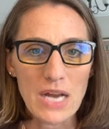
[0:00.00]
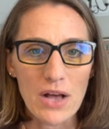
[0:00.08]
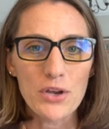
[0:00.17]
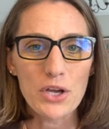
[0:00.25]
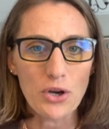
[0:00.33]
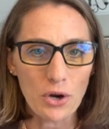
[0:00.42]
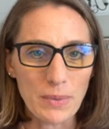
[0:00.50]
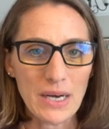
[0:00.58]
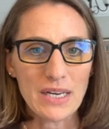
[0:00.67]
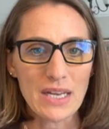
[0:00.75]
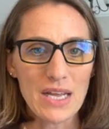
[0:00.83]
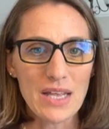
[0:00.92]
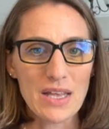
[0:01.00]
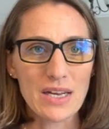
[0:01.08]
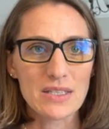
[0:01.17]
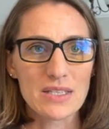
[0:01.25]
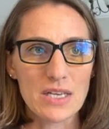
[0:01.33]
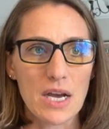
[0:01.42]
telling your body that
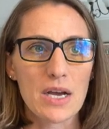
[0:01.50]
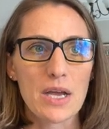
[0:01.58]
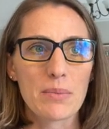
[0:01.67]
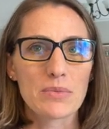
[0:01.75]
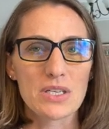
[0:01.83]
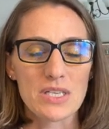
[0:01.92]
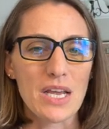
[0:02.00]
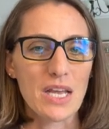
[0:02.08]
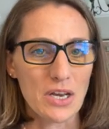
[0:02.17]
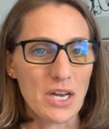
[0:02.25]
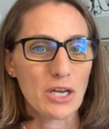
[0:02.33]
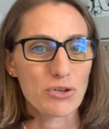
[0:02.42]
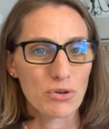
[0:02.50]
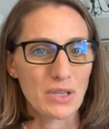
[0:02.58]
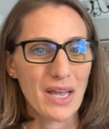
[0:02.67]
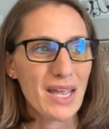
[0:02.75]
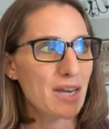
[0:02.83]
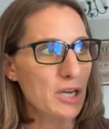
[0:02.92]
it's time to take in natural
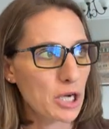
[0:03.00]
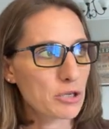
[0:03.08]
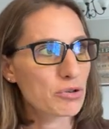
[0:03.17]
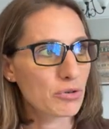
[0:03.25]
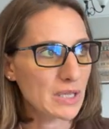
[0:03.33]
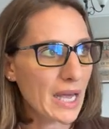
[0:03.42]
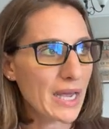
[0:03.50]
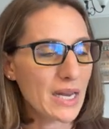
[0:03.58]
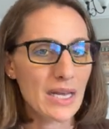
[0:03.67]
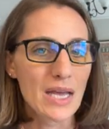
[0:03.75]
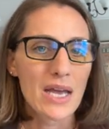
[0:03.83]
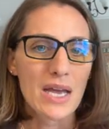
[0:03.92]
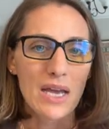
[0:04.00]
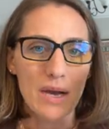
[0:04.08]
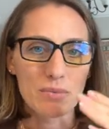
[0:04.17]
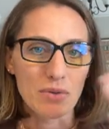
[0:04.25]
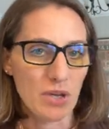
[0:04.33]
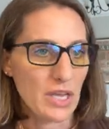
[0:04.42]
light and natural light,
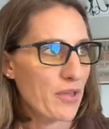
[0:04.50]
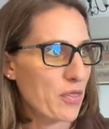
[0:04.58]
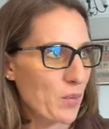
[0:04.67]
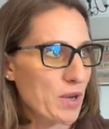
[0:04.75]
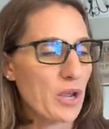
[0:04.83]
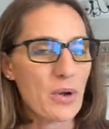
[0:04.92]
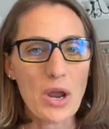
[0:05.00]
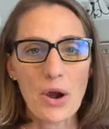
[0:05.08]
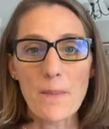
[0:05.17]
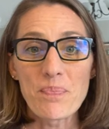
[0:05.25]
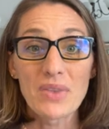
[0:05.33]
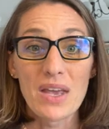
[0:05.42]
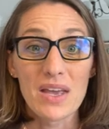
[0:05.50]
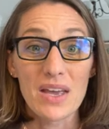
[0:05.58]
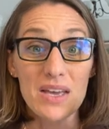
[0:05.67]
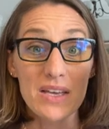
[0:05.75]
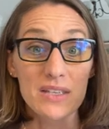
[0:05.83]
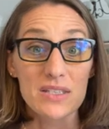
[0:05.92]
I'm looking at the window here,
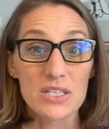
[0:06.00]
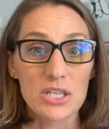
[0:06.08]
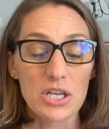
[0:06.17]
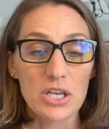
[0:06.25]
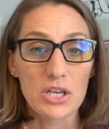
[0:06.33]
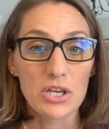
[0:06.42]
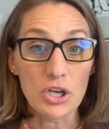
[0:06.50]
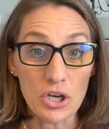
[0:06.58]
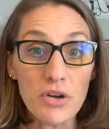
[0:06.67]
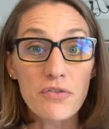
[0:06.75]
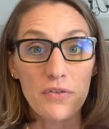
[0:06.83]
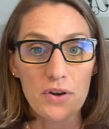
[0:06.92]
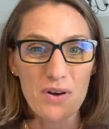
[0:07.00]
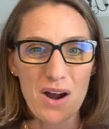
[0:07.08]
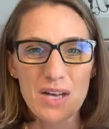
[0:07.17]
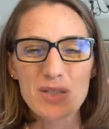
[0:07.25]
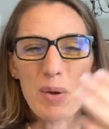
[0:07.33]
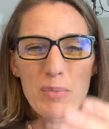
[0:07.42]
is good for your
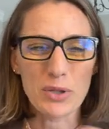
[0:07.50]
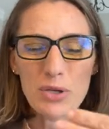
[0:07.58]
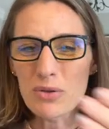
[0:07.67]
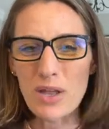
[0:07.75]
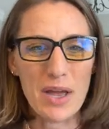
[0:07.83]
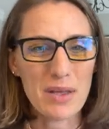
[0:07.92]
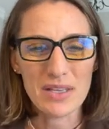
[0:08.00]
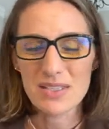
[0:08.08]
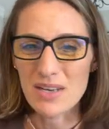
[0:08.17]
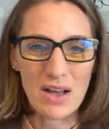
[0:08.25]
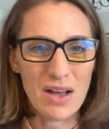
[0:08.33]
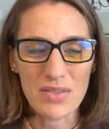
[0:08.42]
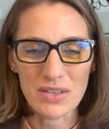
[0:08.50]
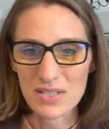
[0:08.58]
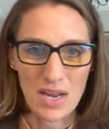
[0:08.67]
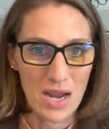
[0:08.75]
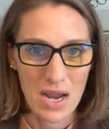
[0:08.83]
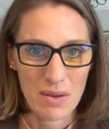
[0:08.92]
eyes, but blue light is not the
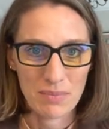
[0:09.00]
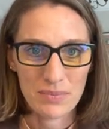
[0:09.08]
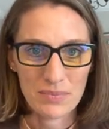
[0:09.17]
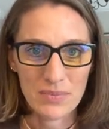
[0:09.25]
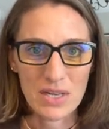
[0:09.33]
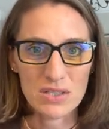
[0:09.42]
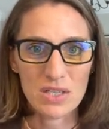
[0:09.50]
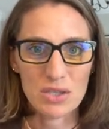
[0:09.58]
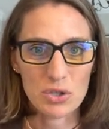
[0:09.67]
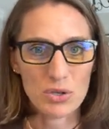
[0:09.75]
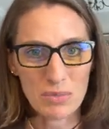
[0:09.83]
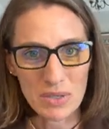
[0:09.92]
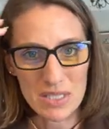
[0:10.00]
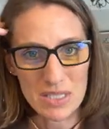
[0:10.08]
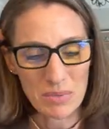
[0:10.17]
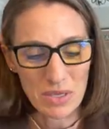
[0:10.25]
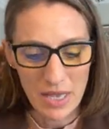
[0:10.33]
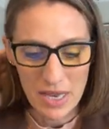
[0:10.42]
same. It's extremely
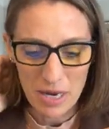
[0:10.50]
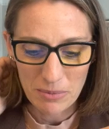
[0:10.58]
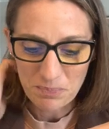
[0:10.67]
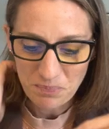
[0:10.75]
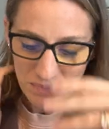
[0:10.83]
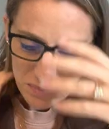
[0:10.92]
stimulating.